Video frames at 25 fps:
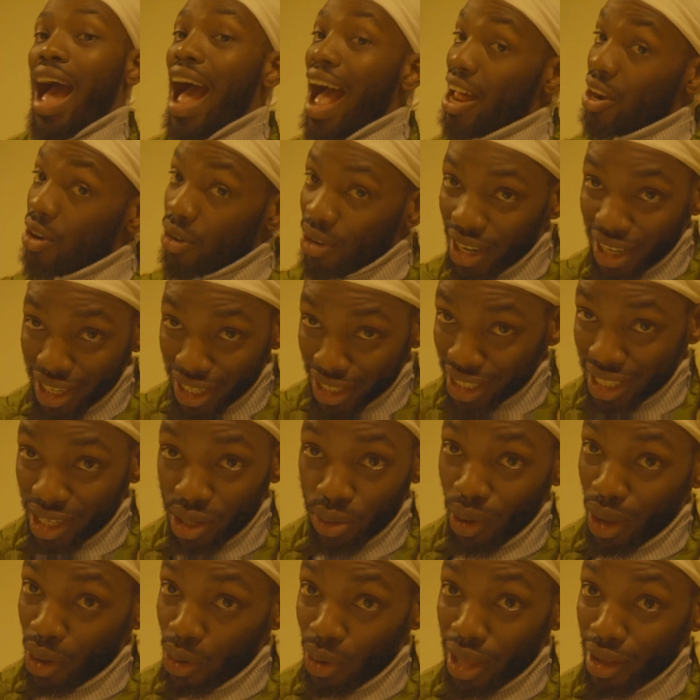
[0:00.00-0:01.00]
I don't
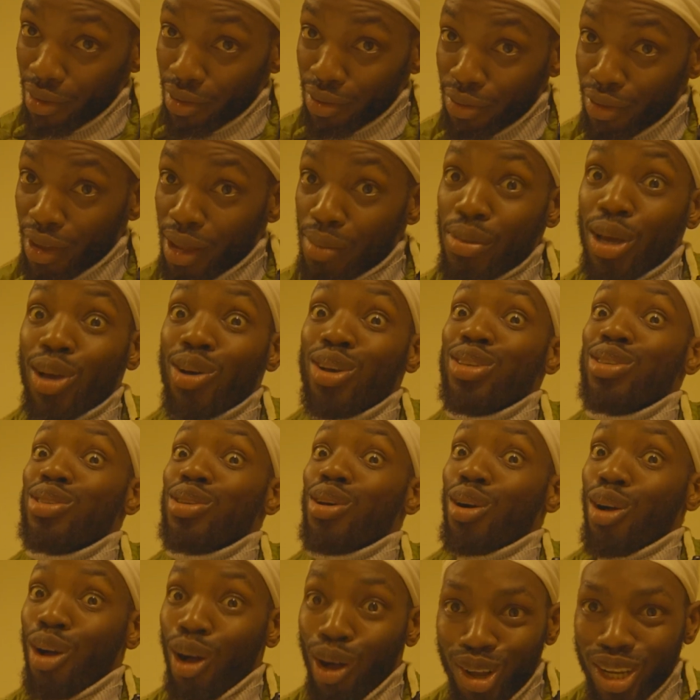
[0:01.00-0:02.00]
understand why we have a fan, because it's
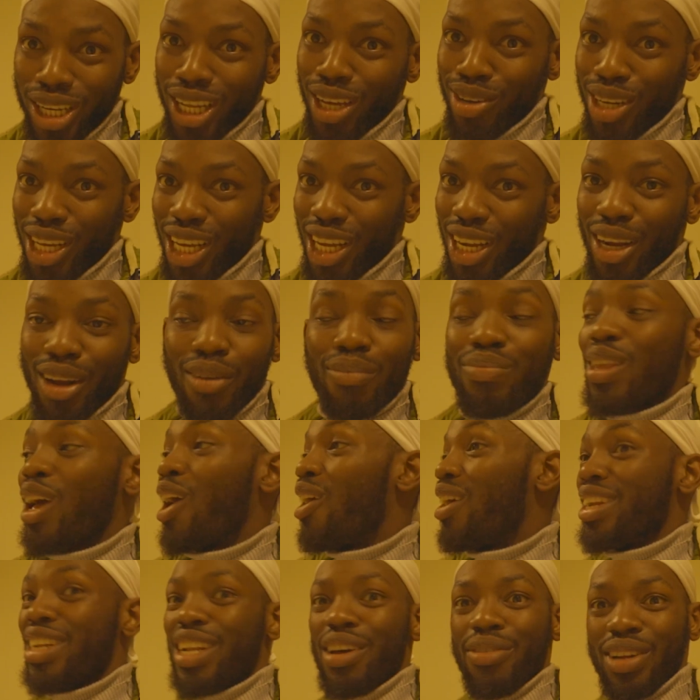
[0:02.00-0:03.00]
so cold out here.
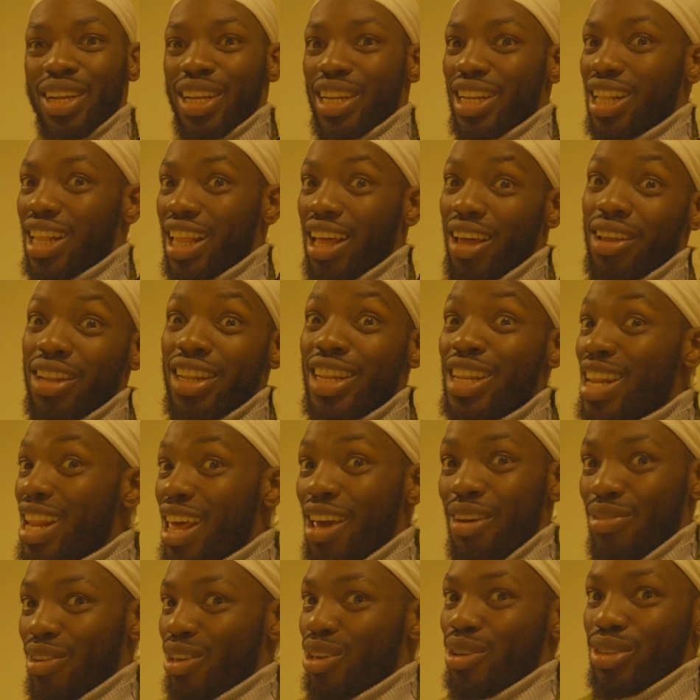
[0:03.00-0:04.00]
I'll definitely
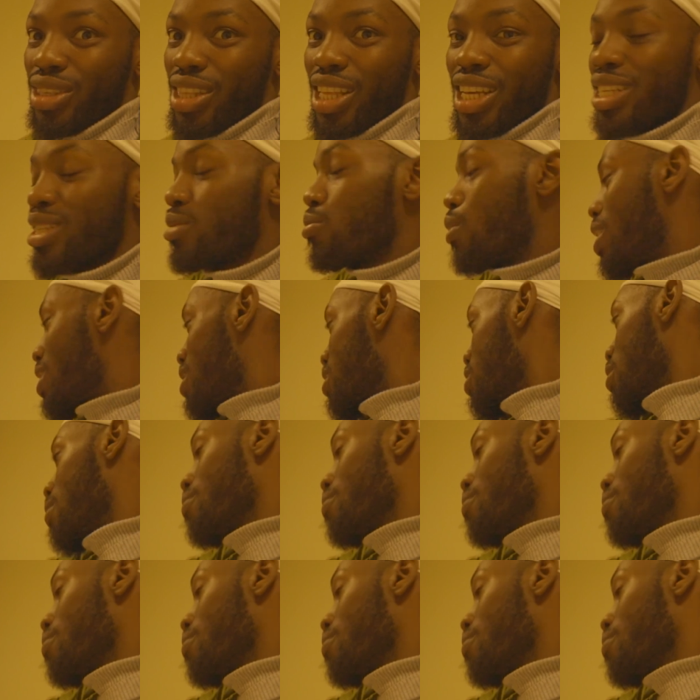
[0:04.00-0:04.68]
never use this, but